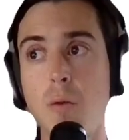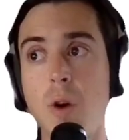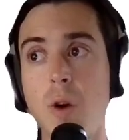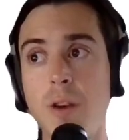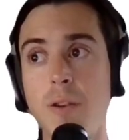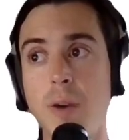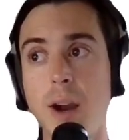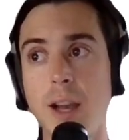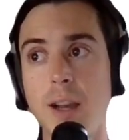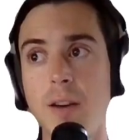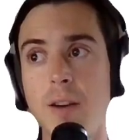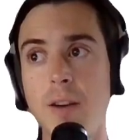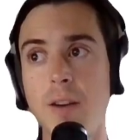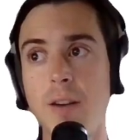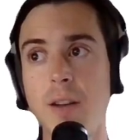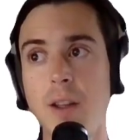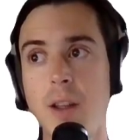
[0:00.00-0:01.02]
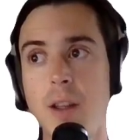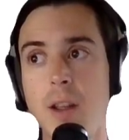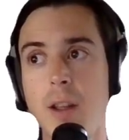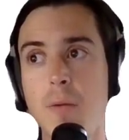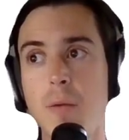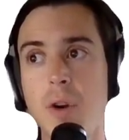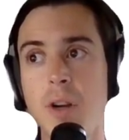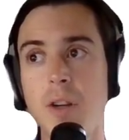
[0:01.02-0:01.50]
1 record,
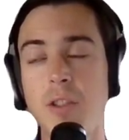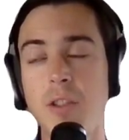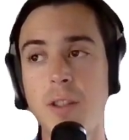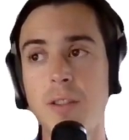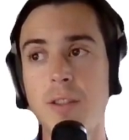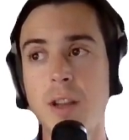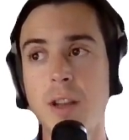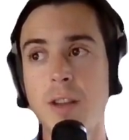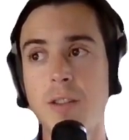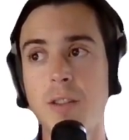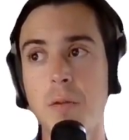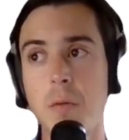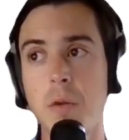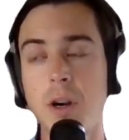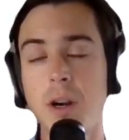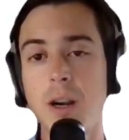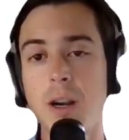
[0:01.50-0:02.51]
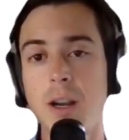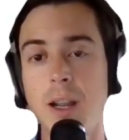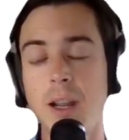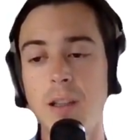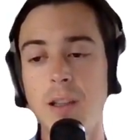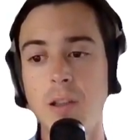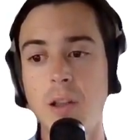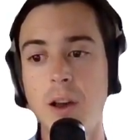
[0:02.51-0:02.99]
where it's just customer
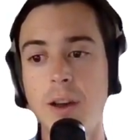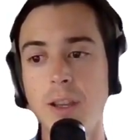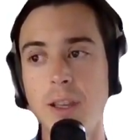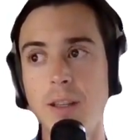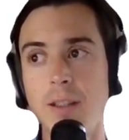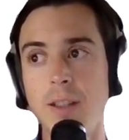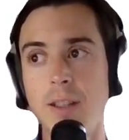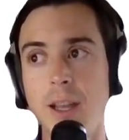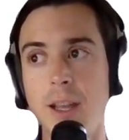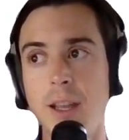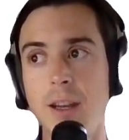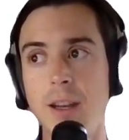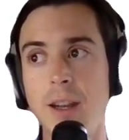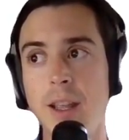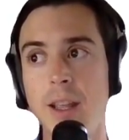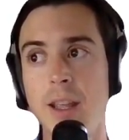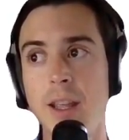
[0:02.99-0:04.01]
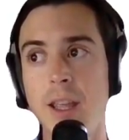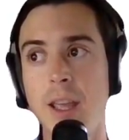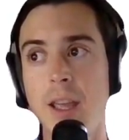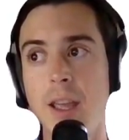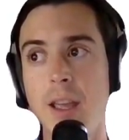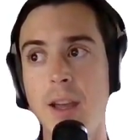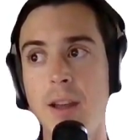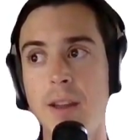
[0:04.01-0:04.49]
and login date.
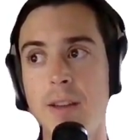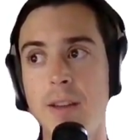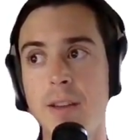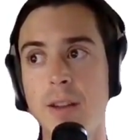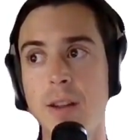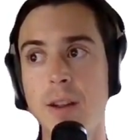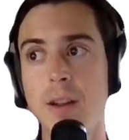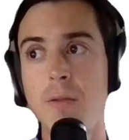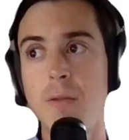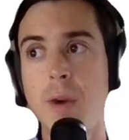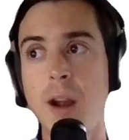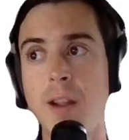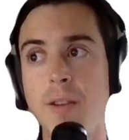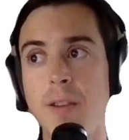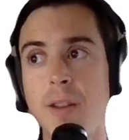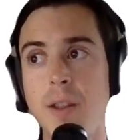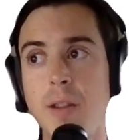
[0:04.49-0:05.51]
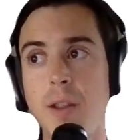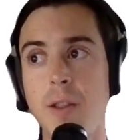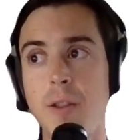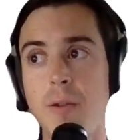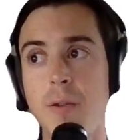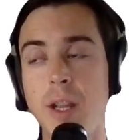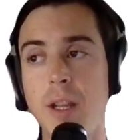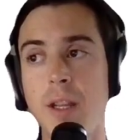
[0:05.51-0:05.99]
And rather than the
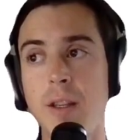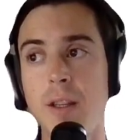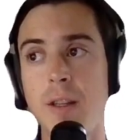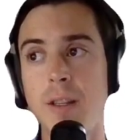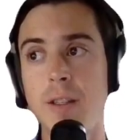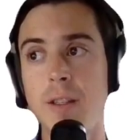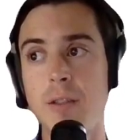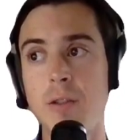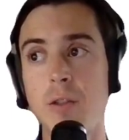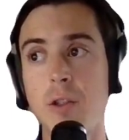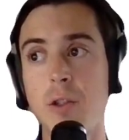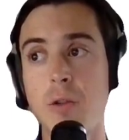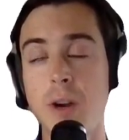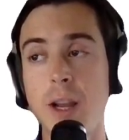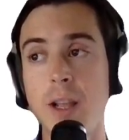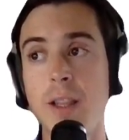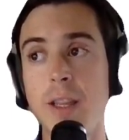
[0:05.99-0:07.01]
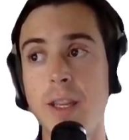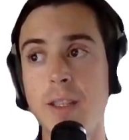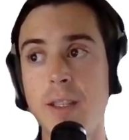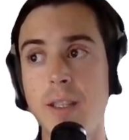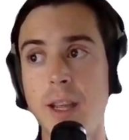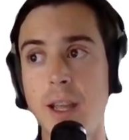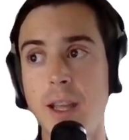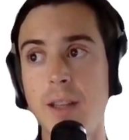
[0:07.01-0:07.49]
3 trailing
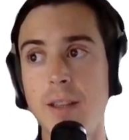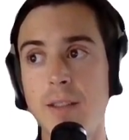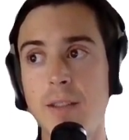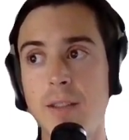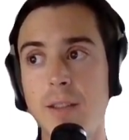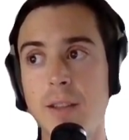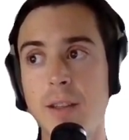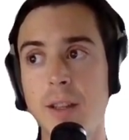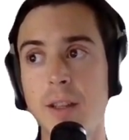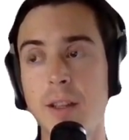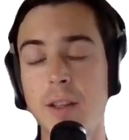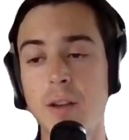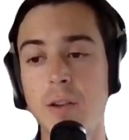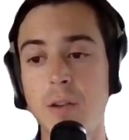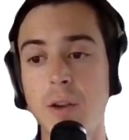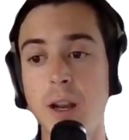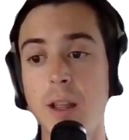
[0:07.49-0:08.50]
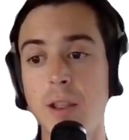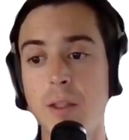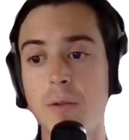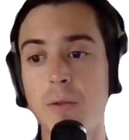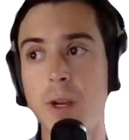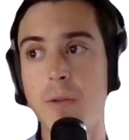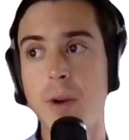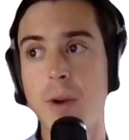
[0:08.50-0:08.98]
dates creating
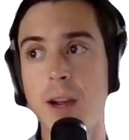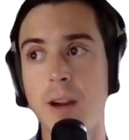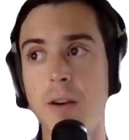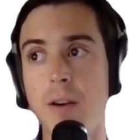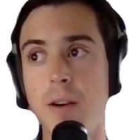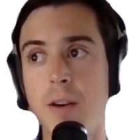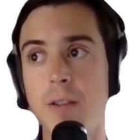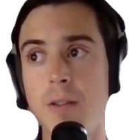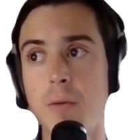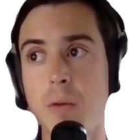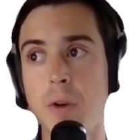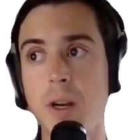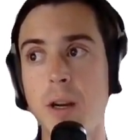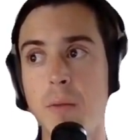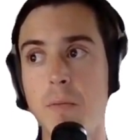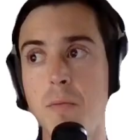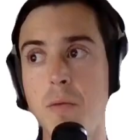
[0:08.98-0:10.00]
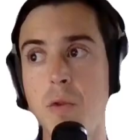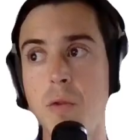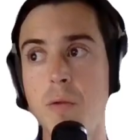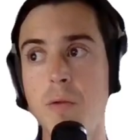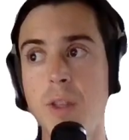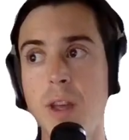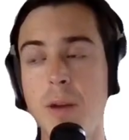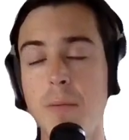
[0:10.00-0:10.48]
3 records, we're going to
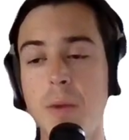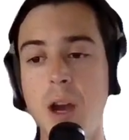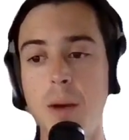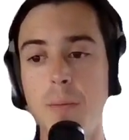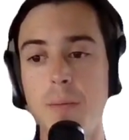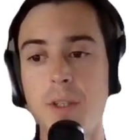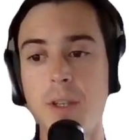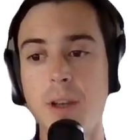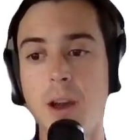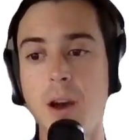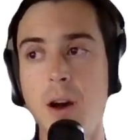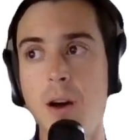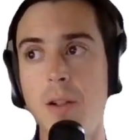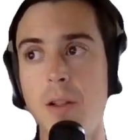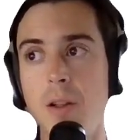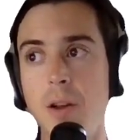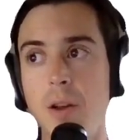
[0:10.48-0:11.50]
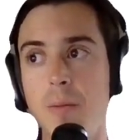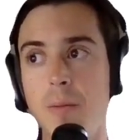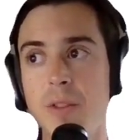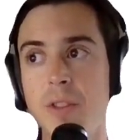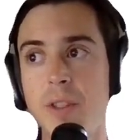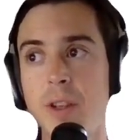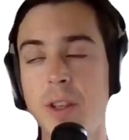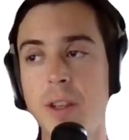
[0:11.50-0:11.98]
move them up to
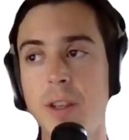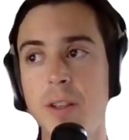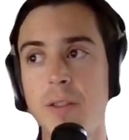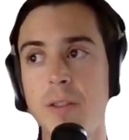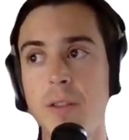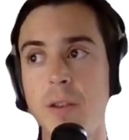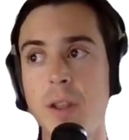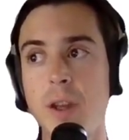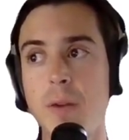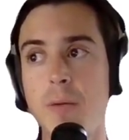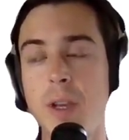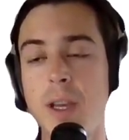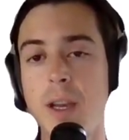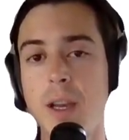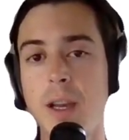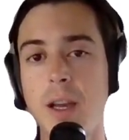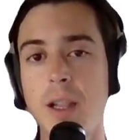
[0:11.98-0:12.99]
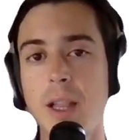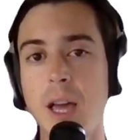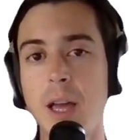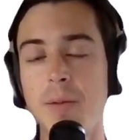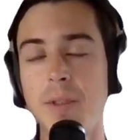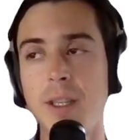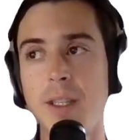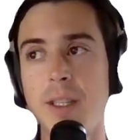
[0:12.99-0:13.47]
columns so that we can
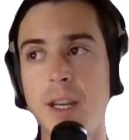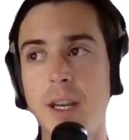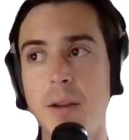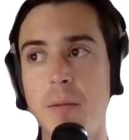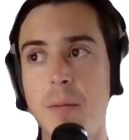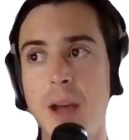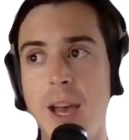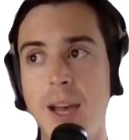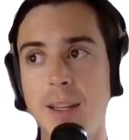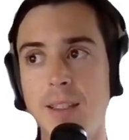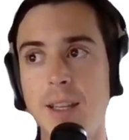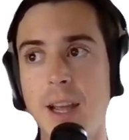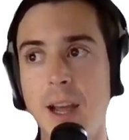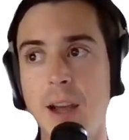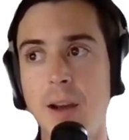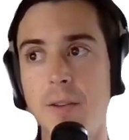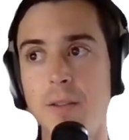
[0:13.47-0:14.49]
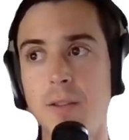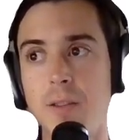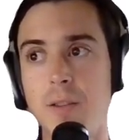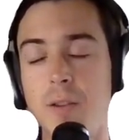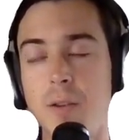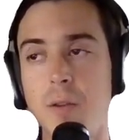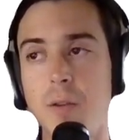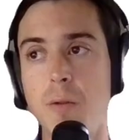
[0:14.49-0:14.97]
collapse the data back down
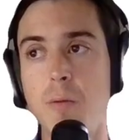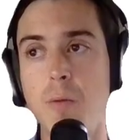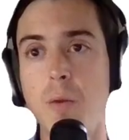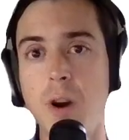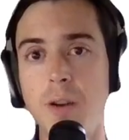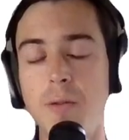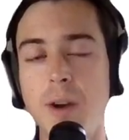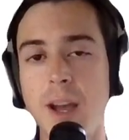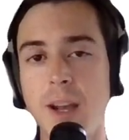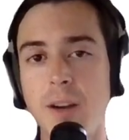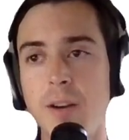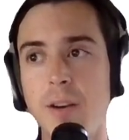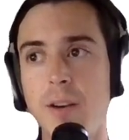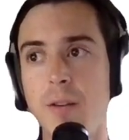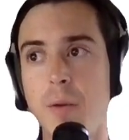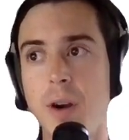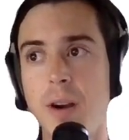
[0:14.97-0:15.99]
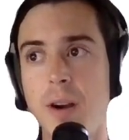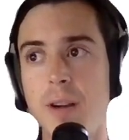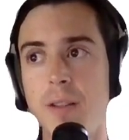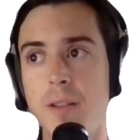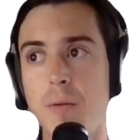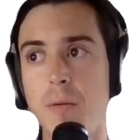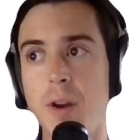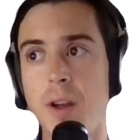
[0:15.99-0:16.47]
to 1 record, where
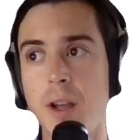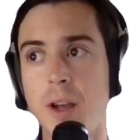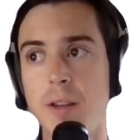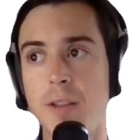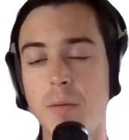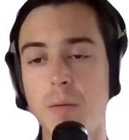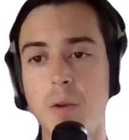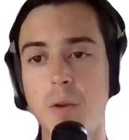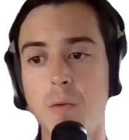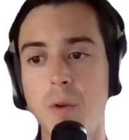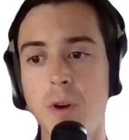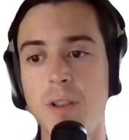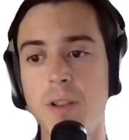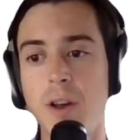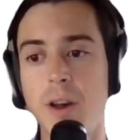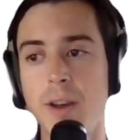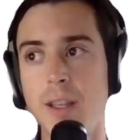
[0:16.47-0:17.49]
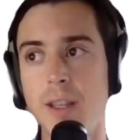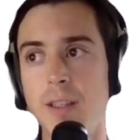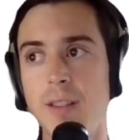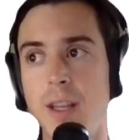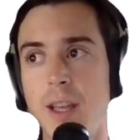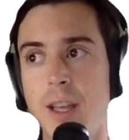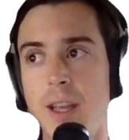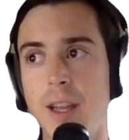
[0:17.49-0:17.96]
it's 1 customer, 1 login
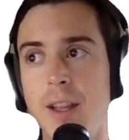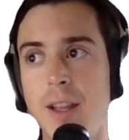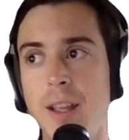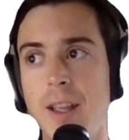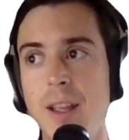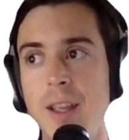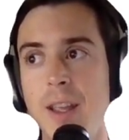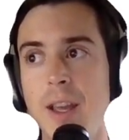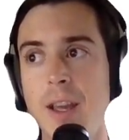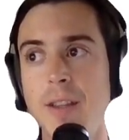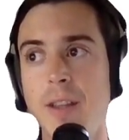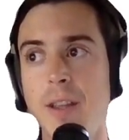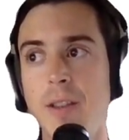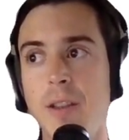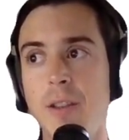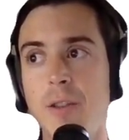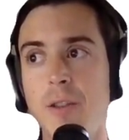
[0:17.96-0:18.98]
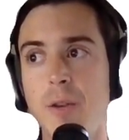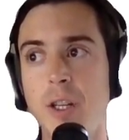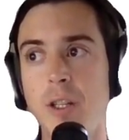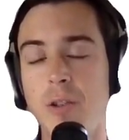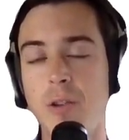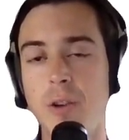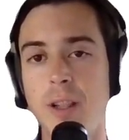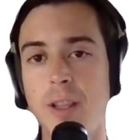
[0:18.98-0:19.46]
date, and then the 3
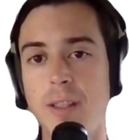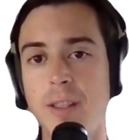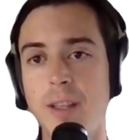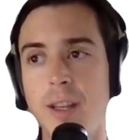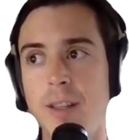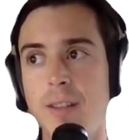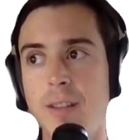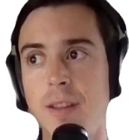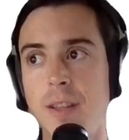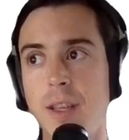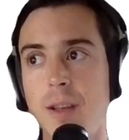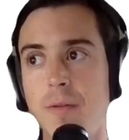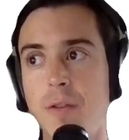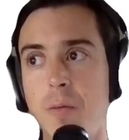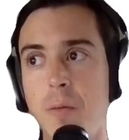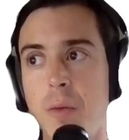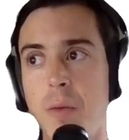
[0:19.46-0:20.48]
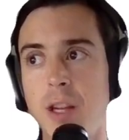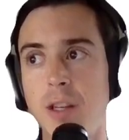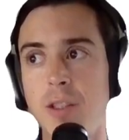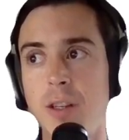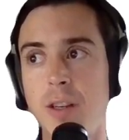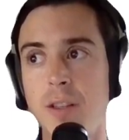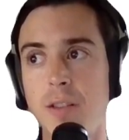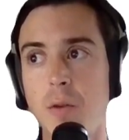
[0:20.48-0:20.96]
trailing dates and the
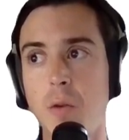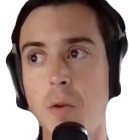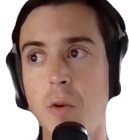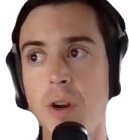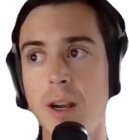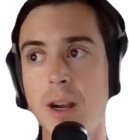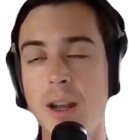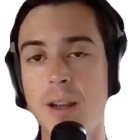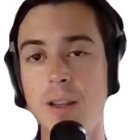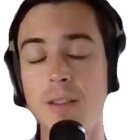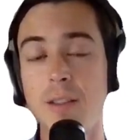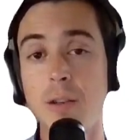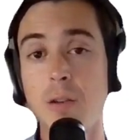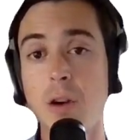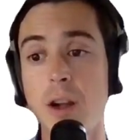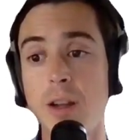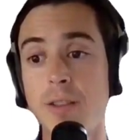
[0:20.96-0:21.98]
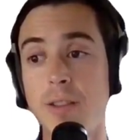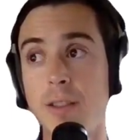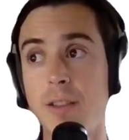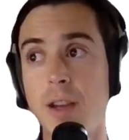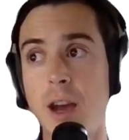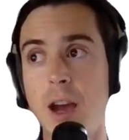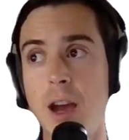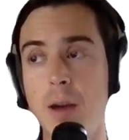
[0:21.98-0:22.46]
information is organized across the
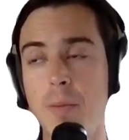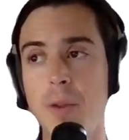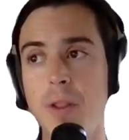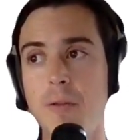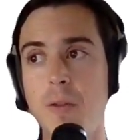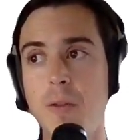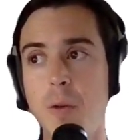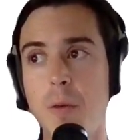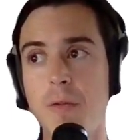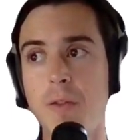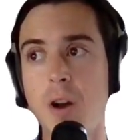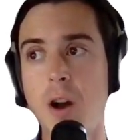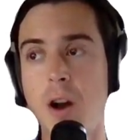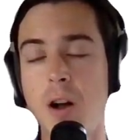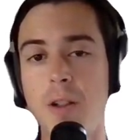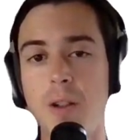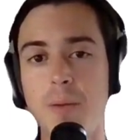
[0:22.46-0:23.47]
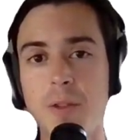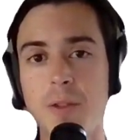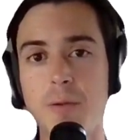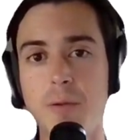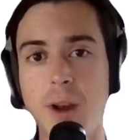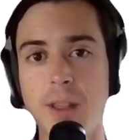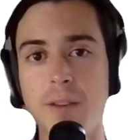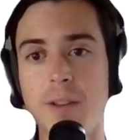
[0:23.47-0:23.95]
top in the form of columns
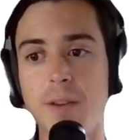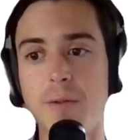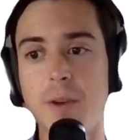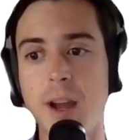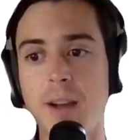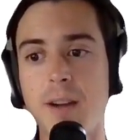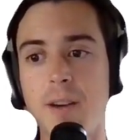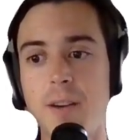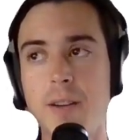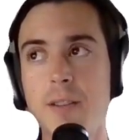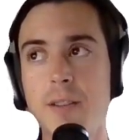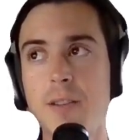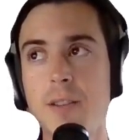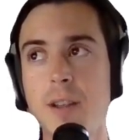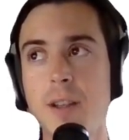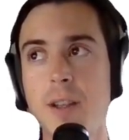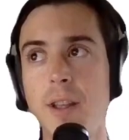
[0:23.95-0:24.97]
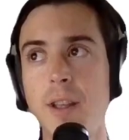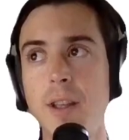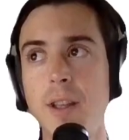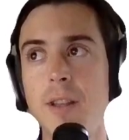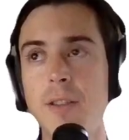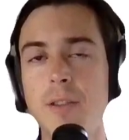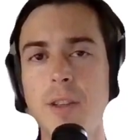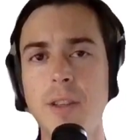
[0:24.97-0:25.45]
rather than records.
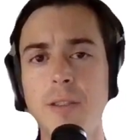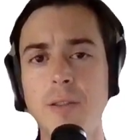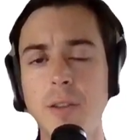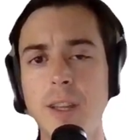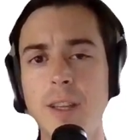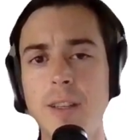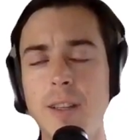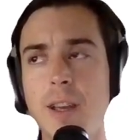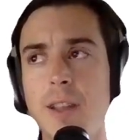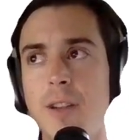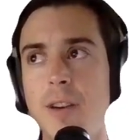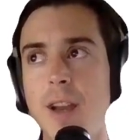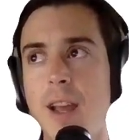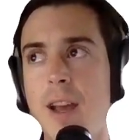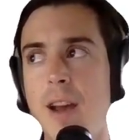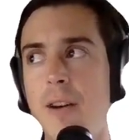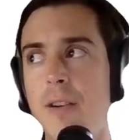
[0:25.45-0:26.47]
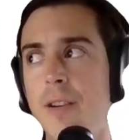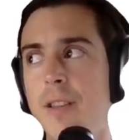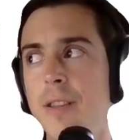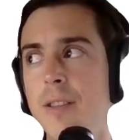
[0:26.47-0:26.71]
So let's do that together now.